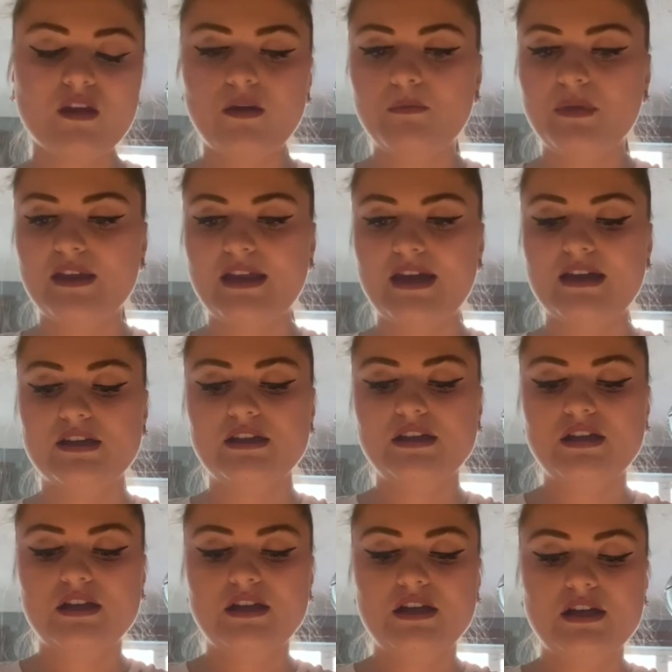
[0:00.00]
But yeah,
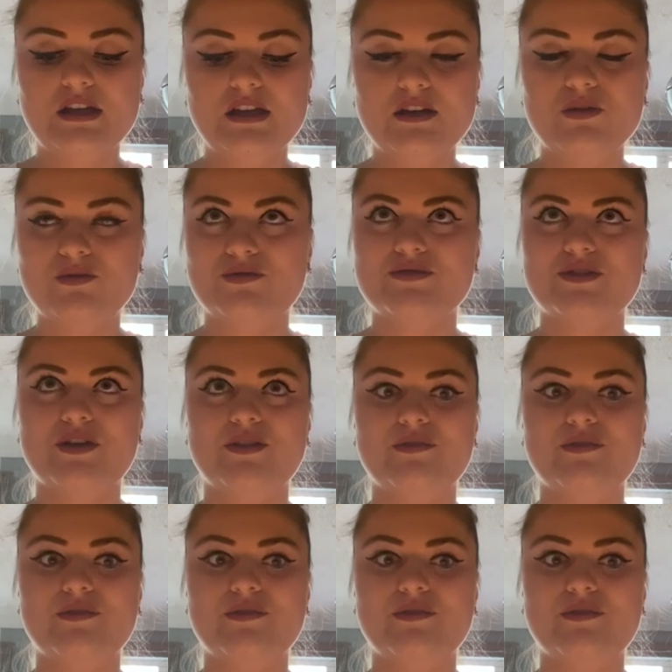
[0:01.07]
also